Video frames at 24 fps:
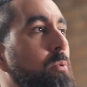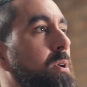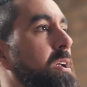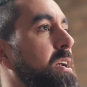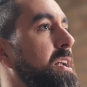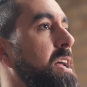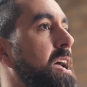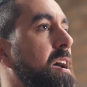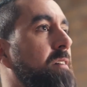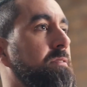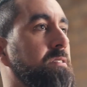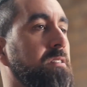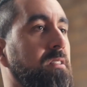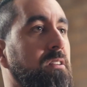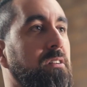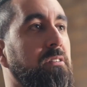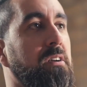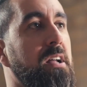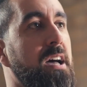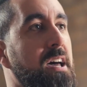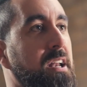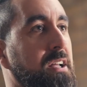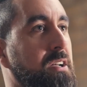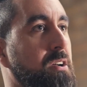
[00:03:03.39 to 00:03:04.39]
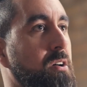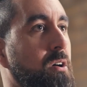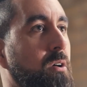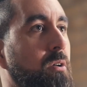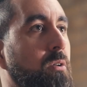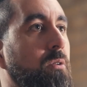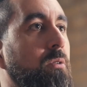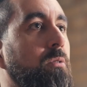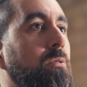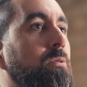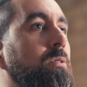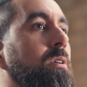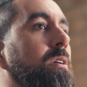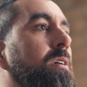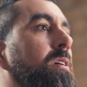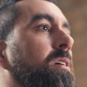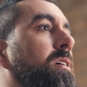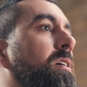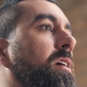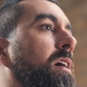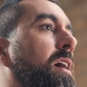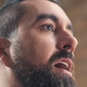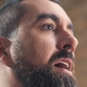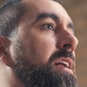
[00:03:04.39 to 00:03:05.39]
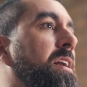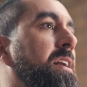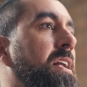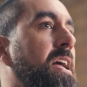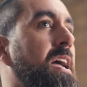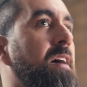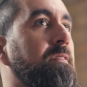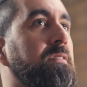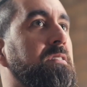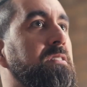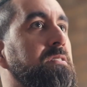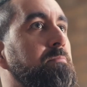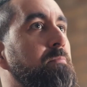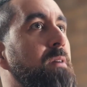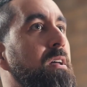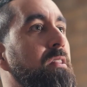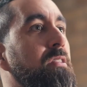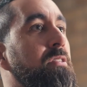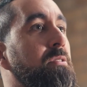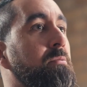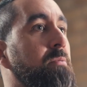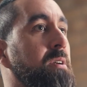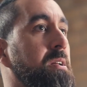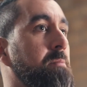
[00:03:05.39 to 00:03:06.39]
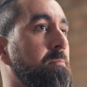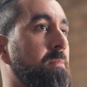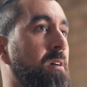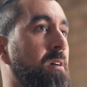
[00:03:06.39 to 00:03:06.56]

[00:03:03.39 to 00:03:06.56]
We didn't have to learn how to code. I didn't have to spend three